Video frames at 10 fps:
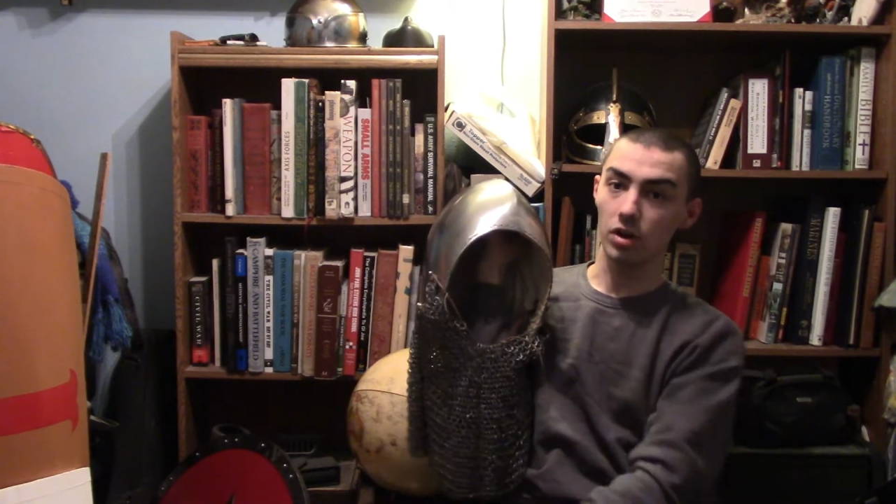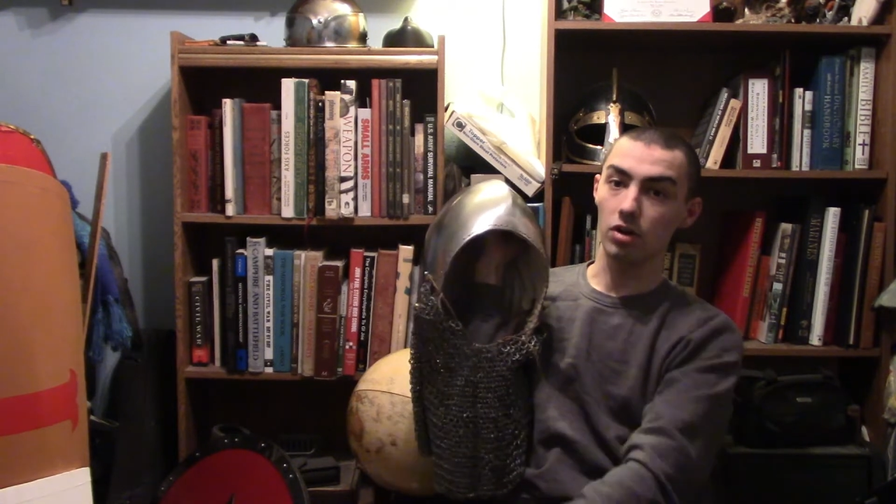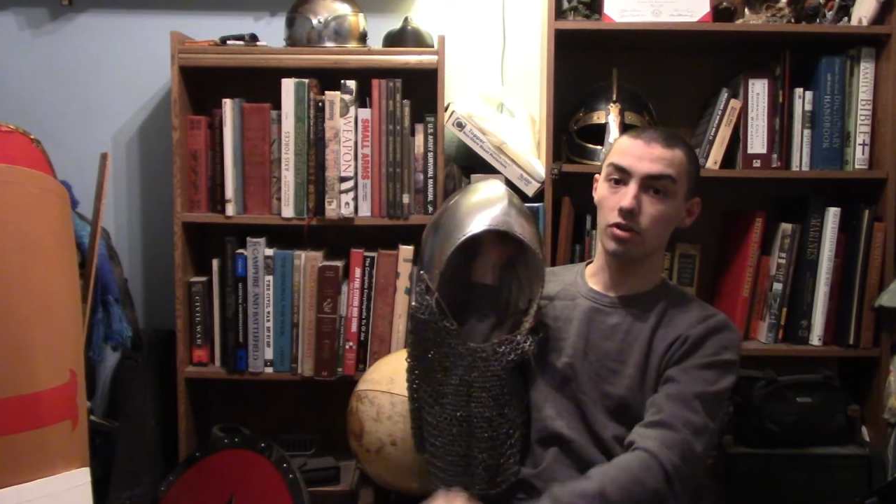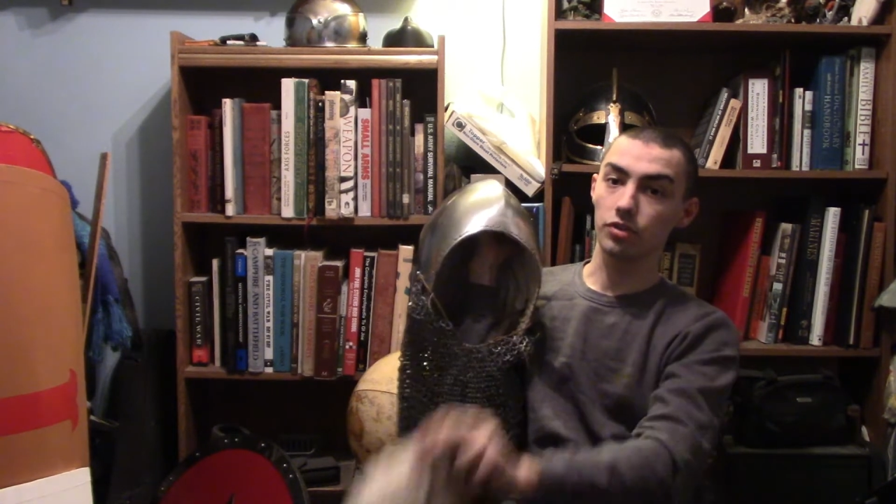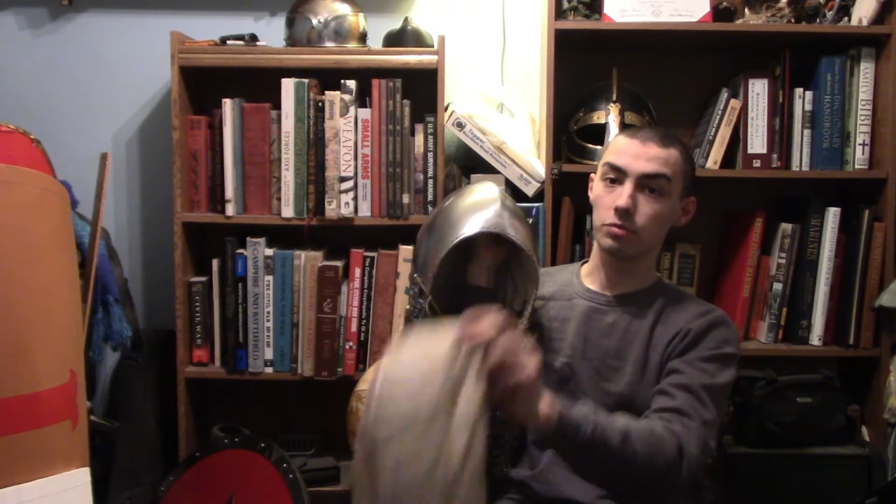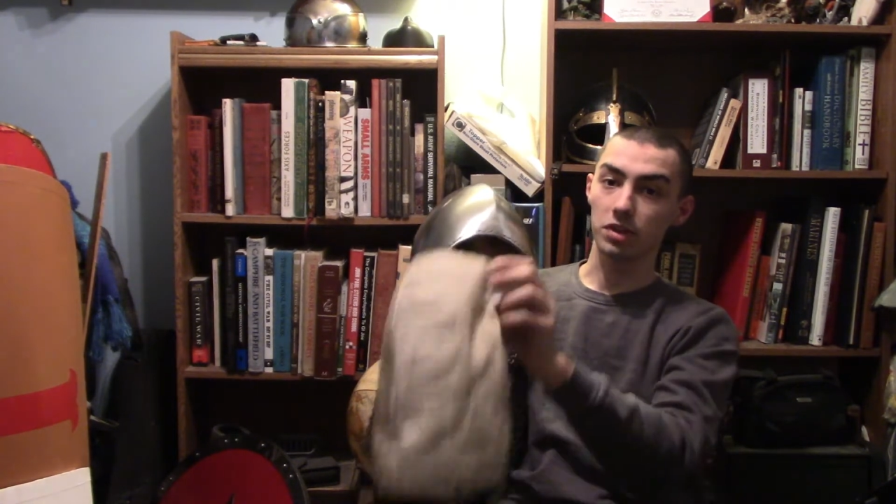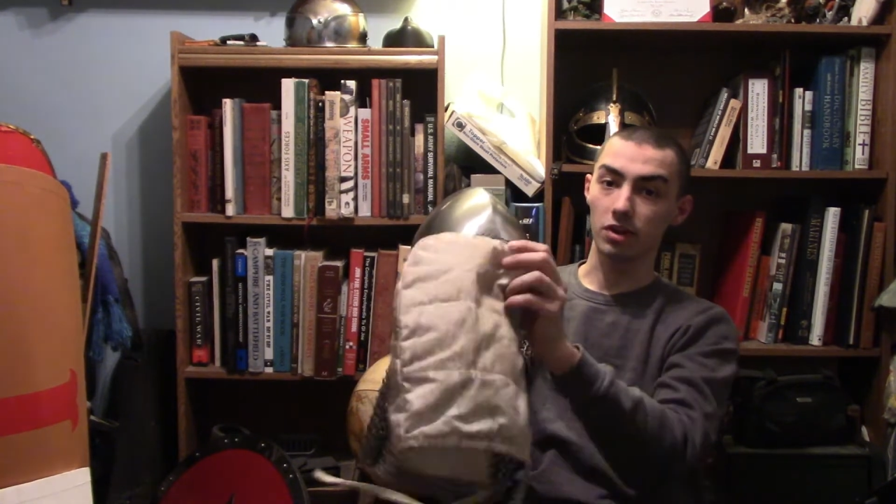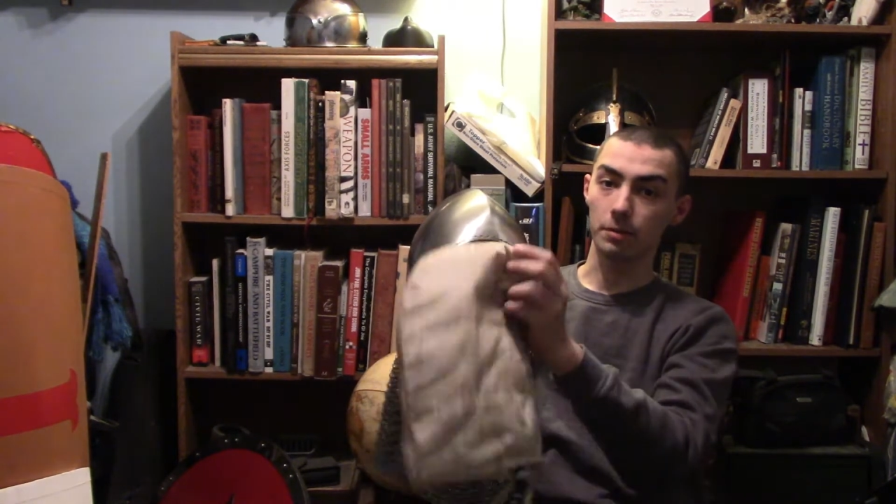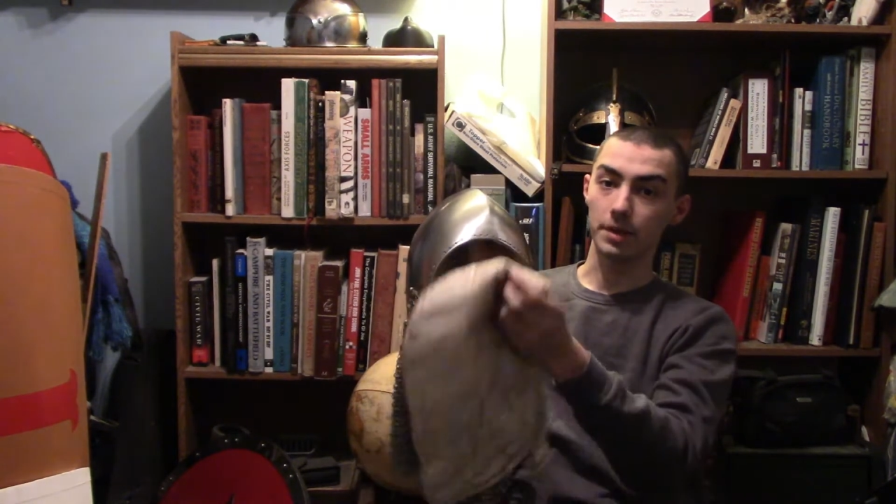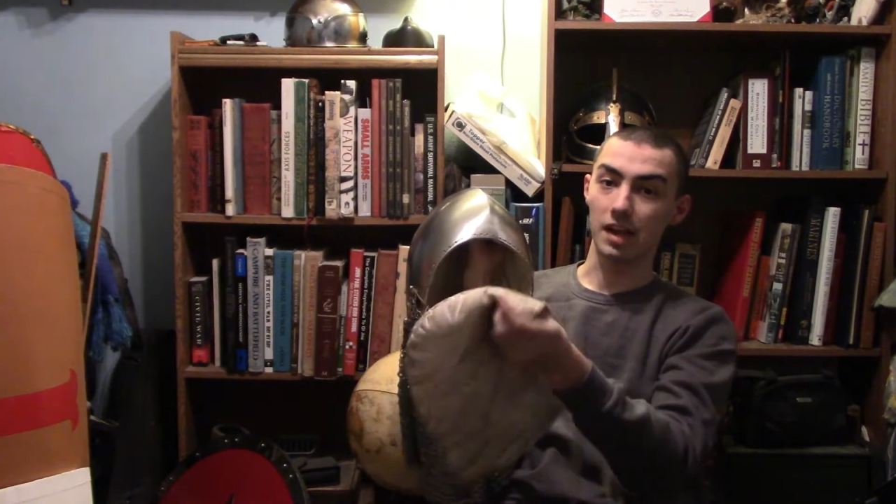also with the
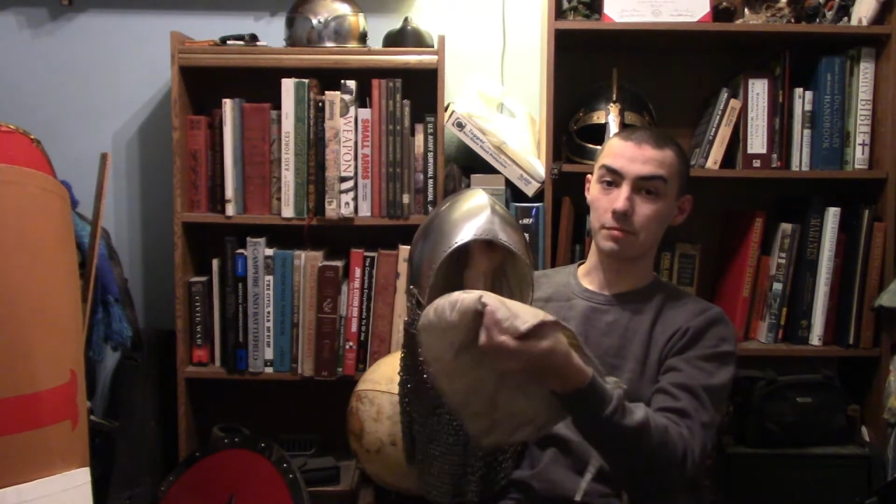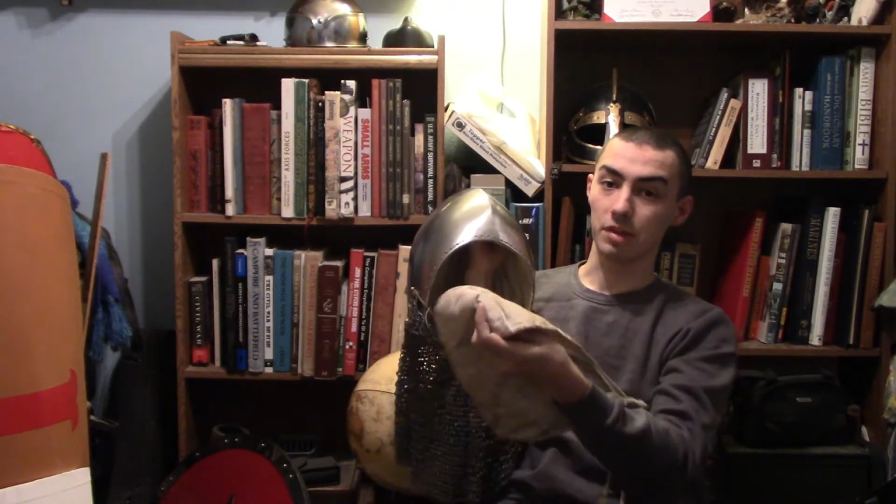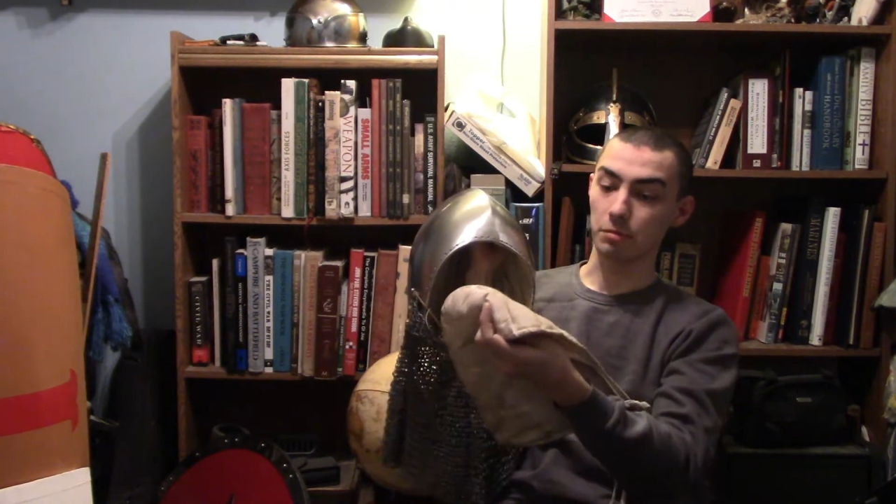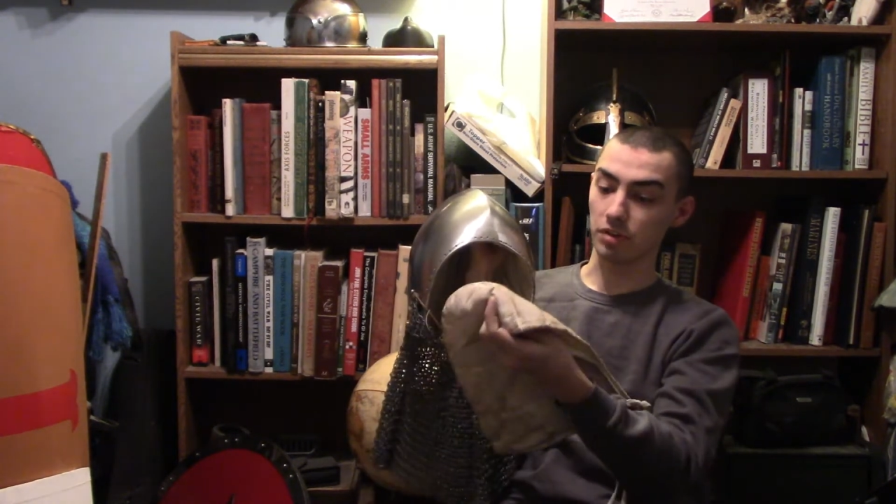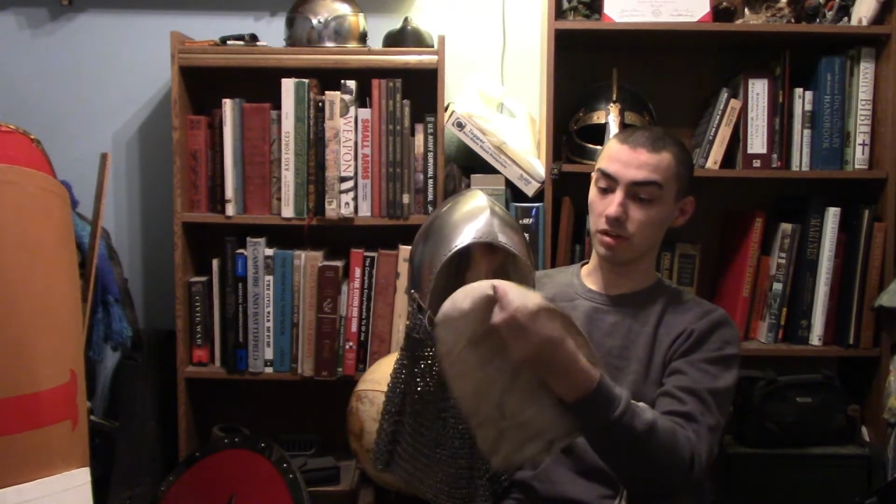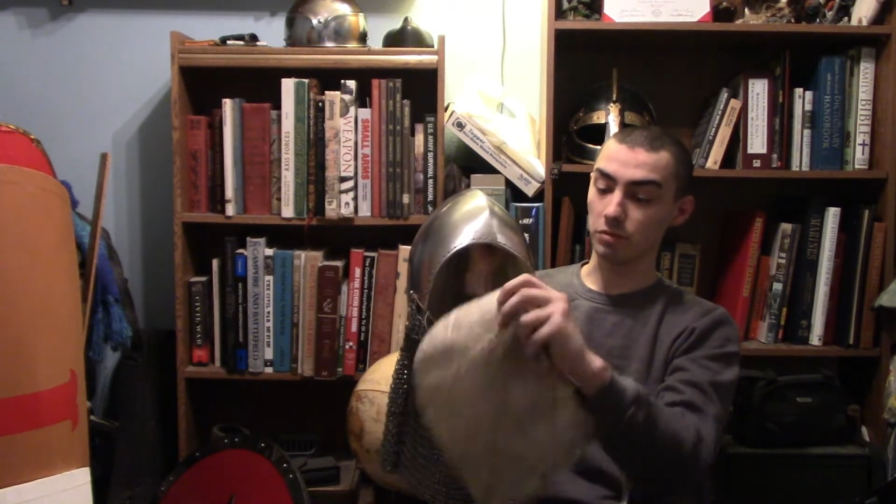arming cap separately,